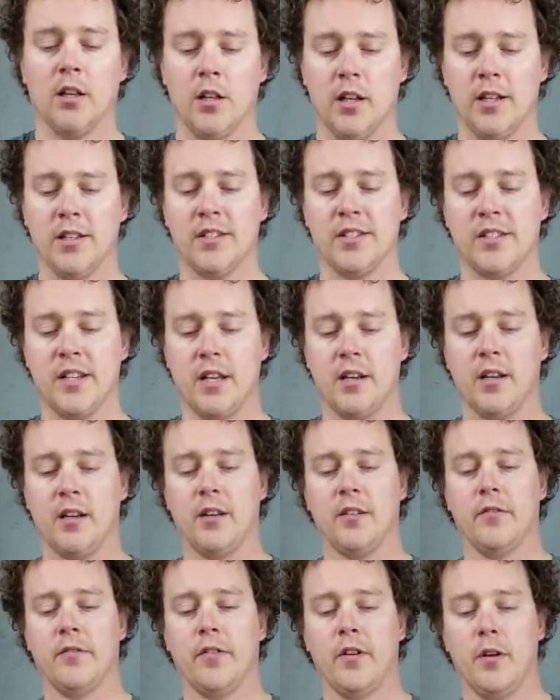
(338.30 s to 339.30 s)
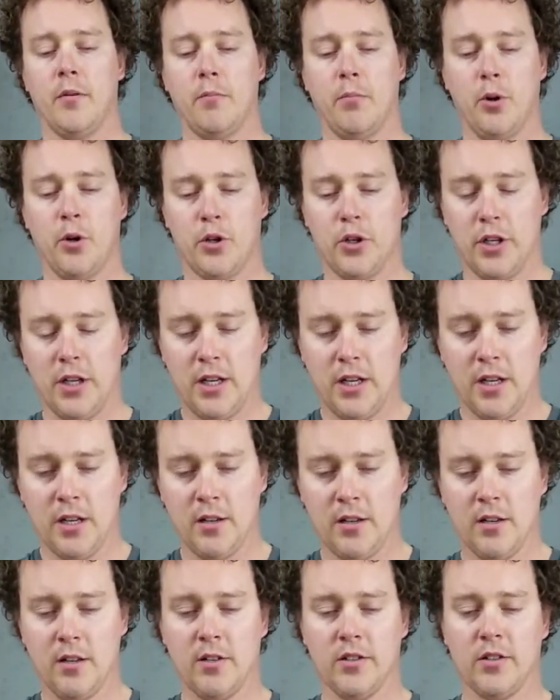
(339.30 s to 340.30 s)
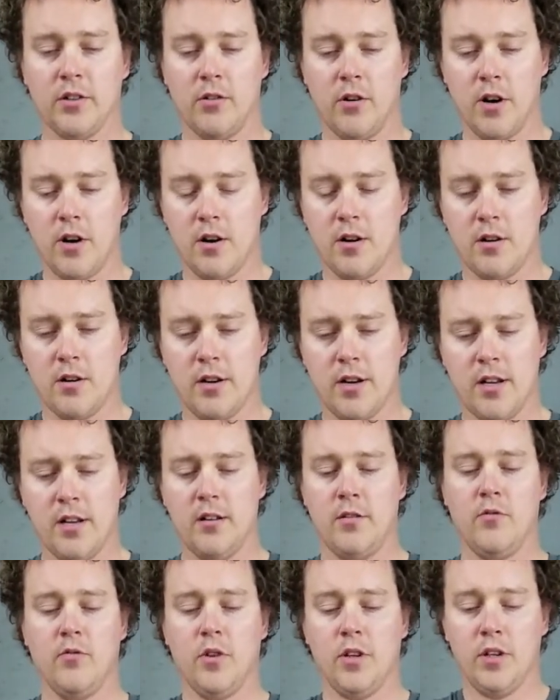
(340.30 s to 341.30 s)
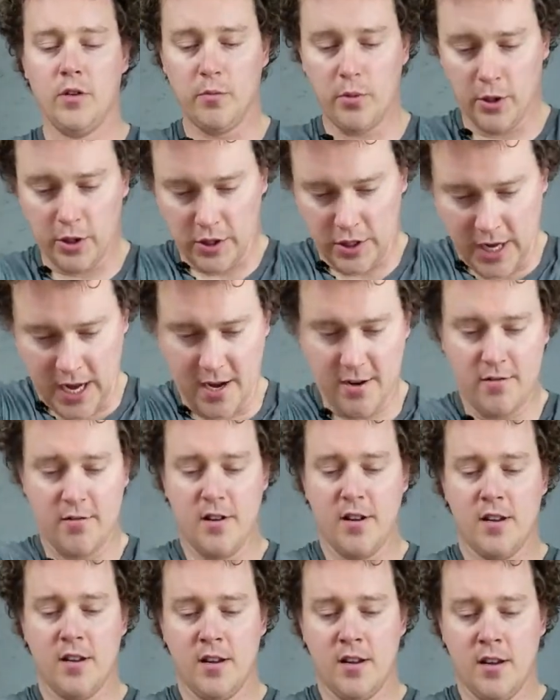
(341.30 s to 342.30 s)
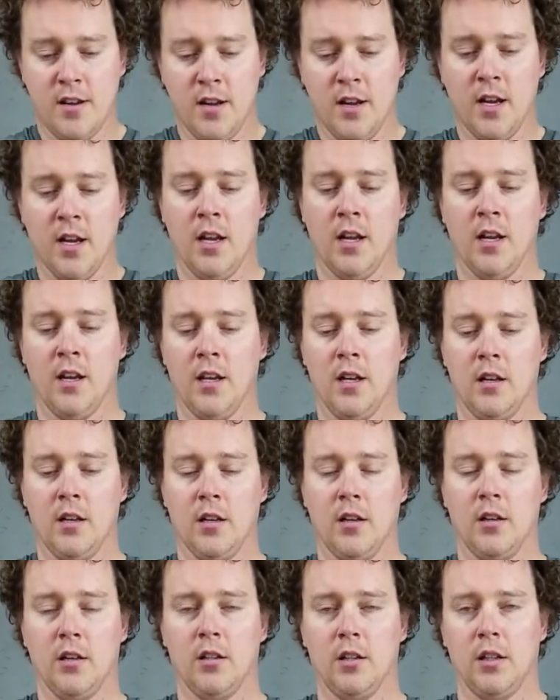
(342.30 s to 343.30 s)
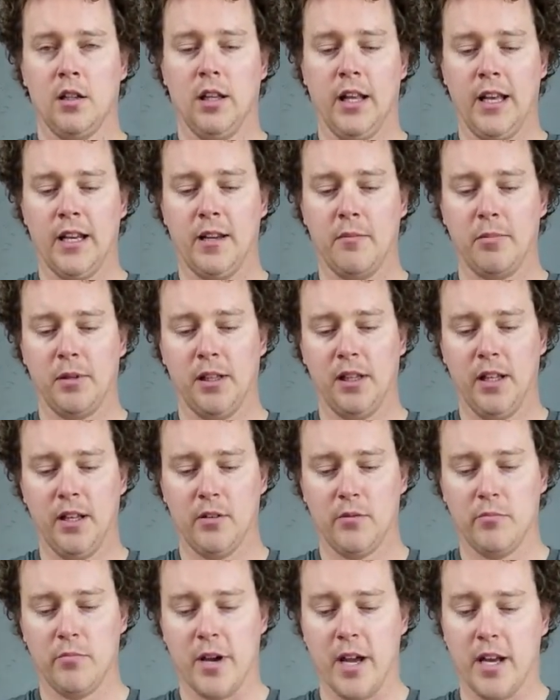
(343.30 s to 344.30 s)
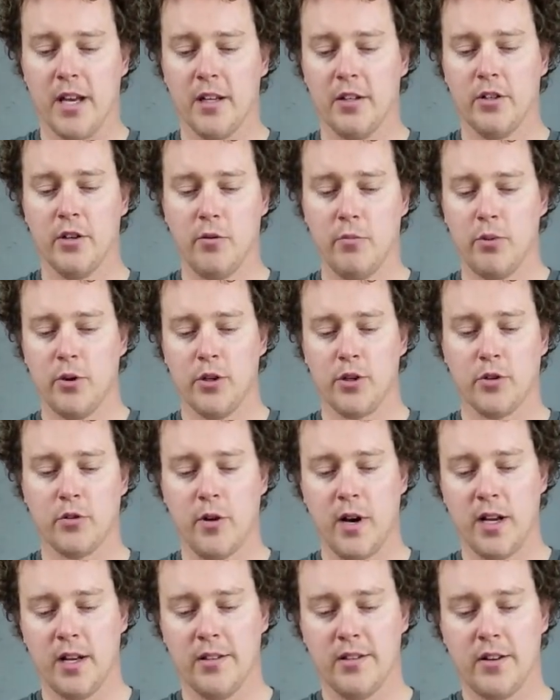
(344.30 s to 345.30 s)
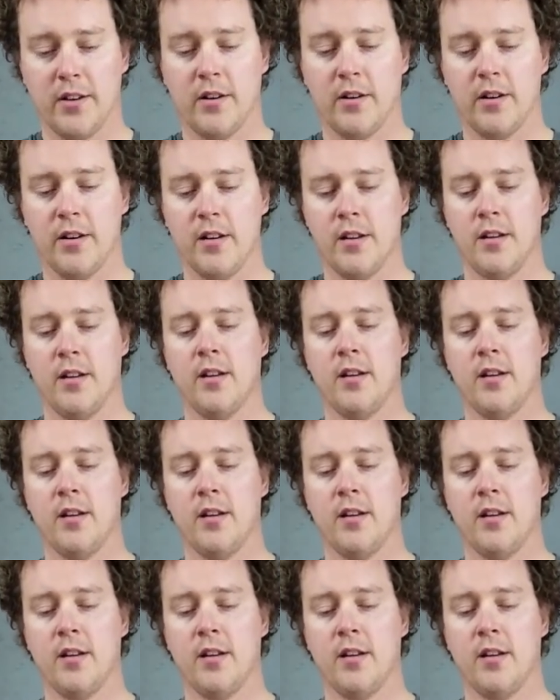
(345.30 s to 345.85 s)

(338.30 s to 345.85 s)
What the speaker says: instead of pushing so hard when you push down, let up a little bit. Don't push quite as hard.